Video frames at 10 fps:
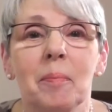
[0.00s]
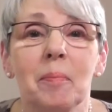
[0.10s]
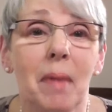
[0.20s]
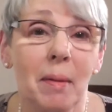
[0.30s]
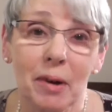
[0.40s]

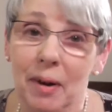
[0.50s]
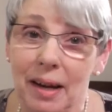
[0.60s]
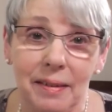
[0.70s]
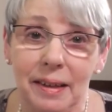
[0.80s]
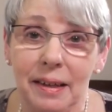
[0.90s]

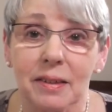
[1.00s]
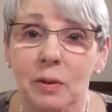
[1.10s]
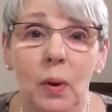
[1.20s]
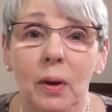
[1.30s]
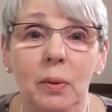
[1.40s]
Memorizing
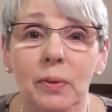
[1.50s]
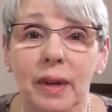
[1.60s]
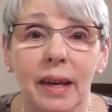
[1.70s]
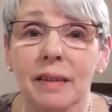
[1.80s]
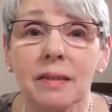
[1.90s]
squiggles
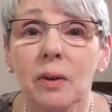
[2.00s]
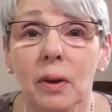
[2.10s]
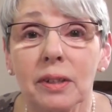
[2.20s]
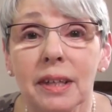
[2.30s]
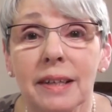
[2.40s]
is
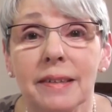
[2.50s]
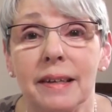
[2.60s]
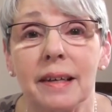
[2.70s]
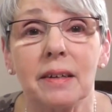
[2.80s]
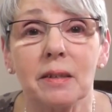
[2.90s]
not
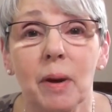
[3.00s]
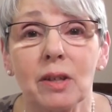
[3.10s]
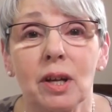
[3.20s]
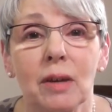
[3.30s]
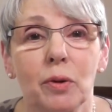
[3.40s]
easy,
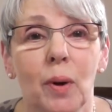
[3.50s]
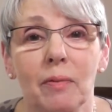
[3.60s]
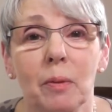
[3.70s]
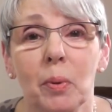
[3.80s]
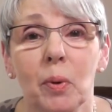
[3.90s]
especially if you
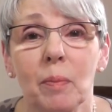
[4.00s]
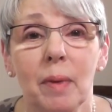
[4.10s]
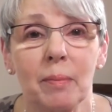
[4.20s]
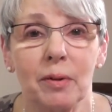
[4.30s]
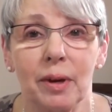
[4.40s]
have a poor
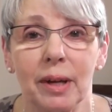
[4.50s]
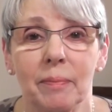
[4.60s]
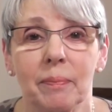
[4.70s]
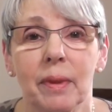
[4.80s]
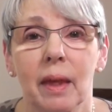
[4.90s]
memory.
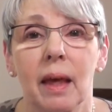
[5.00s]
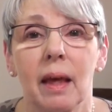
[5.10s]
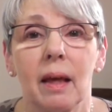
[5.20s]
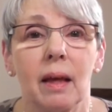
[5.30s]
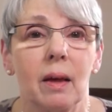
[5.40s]

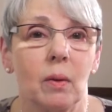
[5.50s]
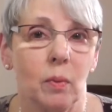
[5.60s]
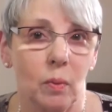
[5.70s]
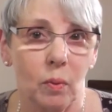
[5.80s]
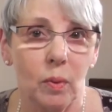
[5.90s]

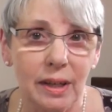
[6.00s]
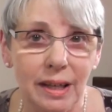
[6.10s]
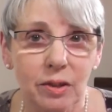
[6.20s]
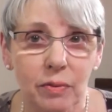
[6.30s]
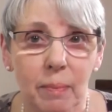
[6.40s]
We
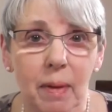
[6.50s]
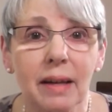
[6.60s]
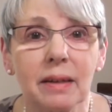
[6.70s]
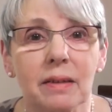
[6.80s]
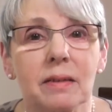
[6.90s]
need to
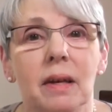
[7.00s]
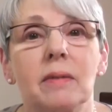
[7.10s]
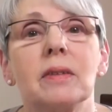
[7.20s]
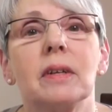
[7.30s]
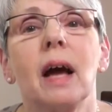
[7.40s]
remind
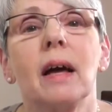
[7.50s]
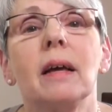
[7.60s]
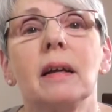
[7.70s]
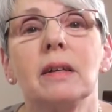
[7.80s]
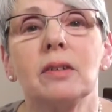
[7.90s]
ourselves that our
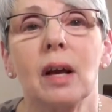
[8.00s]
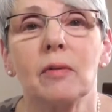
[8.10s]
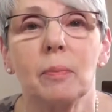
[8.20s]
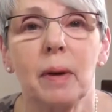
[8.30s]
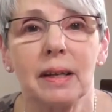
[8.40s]
English
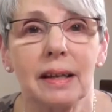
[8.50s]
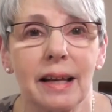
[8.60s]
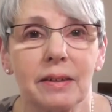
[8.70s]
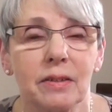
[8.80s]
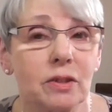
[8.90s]
alphabet
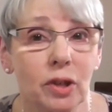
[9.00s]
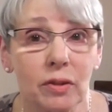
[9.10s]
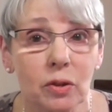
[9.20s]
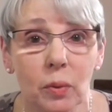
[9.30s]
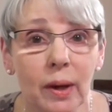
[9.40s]
letters are
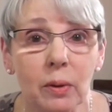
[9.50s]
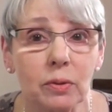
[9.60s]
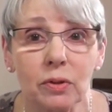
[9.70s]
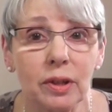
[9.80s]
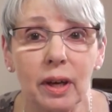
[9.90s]
just
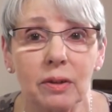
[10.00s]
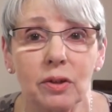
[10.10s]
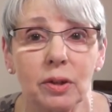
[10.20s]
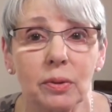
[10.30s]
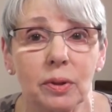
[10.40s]
squiggles to young
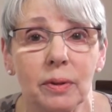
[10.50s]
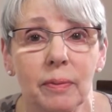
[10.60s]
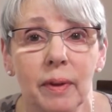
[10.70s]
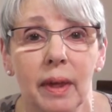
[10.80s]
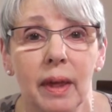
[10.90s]
children.